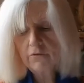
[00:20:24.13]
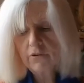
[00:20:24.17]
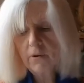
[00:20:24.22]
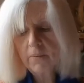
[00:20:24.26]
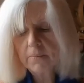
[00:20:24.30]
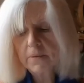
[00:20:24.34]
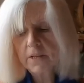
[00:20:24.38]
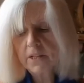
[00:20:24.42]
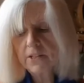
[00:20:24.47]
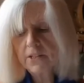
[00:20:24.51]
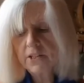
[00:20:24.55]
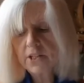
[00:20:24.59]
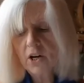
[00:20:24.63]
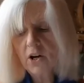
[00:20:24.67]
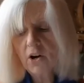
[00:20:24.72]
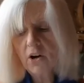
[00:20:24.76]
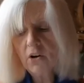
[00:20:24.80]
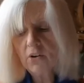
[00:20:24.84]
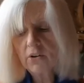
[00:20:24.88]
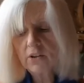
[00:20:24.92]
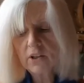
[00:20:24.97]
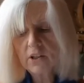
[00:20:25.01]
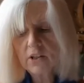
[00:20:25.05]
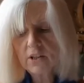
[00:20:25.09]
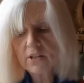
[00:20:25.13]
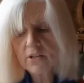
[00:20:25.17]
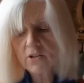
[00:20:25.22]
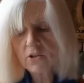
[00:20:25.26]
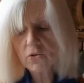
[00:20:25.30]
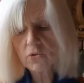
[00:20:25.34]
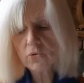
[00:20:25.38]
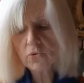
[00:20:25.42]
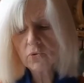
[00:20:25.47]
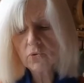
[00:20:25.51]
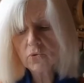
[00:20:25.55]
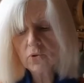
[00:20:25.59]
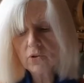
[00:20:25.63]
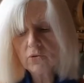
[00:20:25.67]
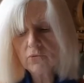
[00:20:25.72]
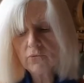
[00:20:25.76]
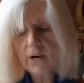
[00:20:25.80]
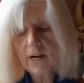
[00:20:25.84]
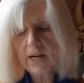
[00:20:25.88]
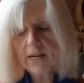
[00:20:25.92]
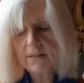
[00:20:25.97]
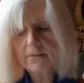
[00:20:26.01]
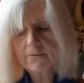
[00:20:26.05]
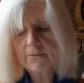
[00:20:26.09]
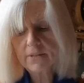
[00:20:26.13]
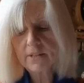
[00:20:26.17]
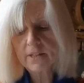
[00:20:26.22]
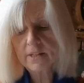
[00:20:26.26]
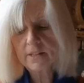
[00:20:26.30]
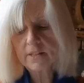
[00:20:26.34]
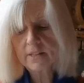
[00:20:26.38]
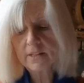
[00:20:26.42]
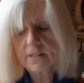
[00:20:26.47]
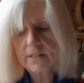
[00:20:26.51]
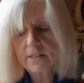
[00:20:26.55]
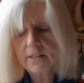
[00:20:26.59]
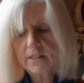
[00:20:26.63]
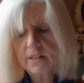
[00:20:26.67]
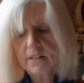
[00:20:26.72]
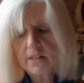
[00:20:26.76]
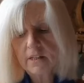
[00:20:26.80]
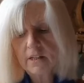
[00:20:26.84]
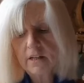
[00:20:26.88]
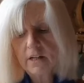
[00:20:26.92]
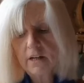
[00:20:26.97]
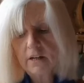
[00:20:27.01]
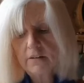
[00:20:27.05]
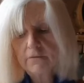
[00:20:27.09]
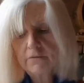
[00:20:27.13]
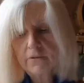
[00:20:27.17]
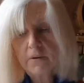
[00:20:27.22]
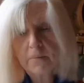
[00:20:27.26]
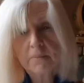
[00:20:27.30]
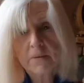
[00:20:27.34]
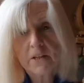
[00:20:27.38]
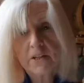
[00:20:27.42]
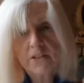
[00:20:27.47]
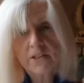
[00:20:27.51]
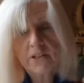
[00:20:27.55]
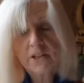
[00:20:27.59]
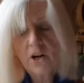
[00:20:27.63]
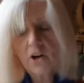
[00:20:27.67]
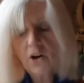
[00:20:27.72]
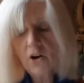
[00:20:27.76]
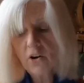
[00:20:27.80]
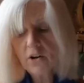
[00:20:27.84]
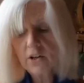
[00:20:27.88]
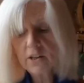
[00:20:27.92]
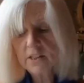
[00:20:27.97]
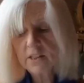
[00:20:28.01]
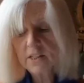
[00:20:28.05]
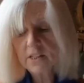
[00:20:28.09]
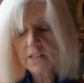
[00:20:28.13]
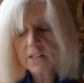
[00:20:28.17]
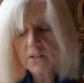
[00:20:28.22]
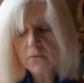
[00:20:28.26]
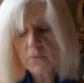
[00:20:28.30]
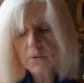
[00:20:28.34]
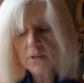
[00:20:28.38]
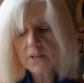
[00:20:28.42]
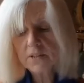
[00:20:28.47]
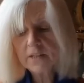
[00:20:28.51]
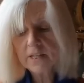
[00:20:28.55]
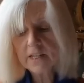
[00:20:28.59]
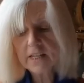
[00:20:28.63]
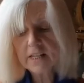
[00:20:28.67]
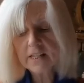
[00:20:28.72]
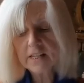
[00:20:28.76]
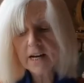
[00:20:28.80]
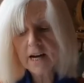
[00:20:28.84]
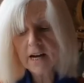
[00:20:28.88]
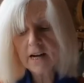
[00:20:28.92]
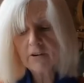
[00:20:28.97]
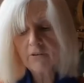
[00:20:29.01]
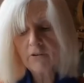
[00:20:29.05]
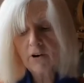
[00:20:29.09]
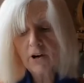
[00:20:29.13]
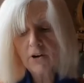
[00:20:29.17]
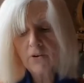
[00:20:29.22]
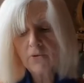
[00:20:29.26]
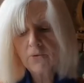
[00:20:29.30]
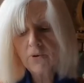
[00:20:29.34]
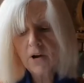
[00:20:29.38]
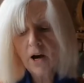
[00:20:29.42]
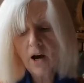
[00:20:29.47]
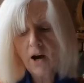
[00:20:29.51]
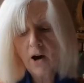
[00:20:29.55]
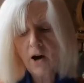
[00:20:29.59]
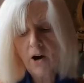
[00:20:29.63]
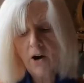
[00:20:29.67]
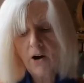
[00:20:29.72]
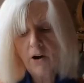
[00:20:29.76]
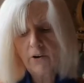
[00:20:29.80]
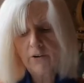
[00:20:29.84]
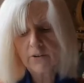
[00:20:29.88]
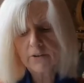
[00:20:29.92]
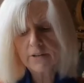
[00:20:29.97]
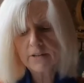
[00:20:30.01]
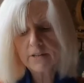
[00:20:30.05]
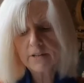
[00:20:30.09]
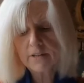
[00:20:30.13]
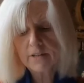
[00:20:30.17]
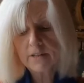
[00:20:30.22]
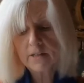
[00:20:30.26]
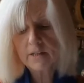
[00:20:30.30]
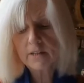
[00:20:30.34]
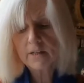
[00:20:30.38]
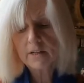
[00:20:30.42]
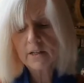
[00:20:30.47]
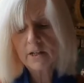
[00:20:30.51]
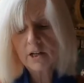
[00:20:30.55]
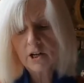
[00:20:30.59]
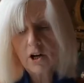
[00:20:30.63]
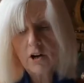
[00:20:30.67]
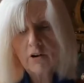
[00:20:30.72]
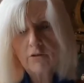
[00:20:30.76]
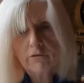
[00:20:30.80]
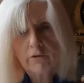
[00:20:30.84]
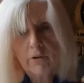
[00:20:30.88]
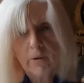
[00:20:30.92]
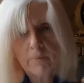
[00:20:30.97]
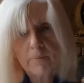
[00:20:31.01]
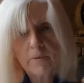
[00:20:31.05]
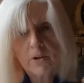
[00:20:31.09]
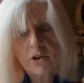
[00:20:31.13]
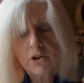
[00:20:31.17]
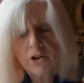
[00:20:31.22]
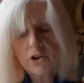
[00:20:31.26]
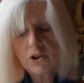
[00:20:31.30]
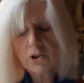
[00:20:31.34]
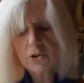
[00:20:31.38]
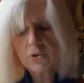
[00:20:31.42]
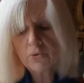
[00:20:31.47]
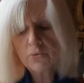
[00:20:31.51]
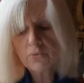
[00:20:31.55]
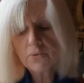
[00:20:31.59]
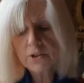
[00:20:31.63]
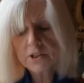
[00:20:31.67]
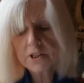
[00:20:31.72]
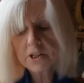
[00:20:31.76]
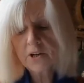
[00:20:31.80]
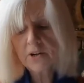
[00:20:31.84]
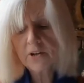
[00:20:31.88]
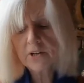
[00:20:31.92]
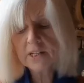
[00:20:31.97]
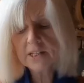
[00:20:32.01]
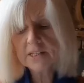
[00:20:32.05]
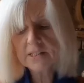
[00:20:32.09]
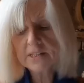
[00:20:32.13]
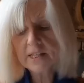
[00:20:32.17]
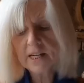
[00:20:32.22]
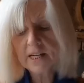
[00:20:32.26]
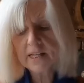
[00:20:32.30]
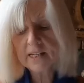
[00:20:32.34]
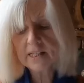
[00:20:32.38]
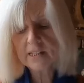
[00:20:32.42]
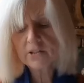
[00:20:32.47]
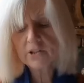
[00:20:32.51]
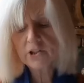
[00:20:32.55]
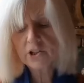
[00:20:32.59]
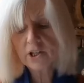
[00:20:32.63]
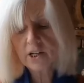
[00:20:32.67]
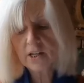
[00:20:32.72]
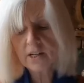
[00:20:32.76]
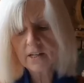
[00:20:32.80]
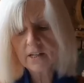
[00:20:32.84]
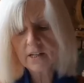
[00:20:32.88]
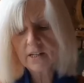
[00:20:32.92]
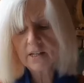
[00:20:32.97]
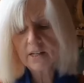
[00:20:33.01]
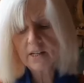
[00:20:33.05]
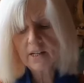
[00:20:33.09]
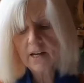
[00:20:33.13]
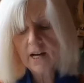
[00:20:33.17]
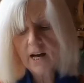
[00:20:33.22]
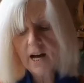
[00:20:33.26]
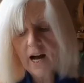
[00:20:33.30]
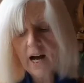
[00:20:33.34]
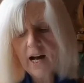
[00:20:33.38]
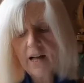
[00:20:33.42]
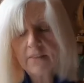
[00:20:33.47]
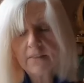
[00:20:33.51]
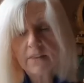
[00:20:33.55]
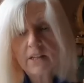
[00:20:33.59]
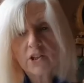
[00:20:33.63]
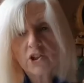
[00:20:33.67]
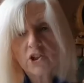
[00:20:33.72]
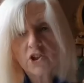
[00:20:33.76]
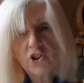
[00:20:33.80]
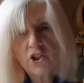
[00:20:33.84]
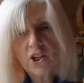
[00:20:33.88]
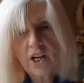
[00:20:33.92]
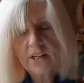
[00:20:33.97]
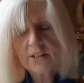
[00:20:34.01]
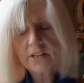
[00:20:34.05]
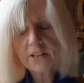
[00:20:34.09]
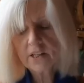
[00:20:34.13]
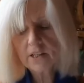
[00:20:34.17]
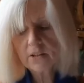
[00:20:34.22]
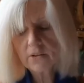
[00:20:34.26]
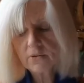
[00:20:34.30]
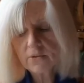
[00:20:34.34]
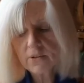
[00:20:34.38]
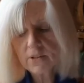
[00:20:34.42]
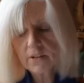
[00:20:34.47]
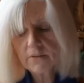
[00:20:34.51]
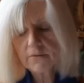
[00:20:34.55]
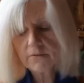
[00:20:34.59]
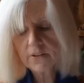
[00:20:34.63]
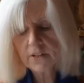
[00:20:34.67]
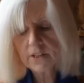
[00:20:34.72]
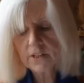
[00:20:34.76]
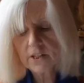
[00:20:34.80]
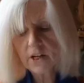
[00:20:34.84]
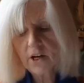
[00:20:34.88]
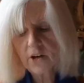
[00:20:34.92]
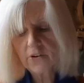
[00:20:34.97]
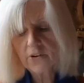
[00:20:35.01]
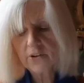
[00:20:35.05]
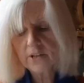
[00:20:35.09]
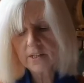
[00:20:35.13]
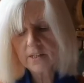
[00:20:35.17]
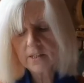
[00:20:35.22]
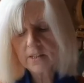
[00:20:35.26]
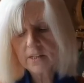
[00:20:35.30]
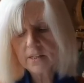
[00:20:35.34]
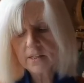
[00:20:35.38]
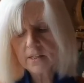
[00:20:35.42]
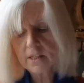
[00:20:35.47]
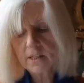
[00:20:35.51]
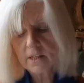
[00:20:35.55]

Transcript: from the darkness all around us, from the darkness within our own hearts, from the noontide danger and the shadows of the night.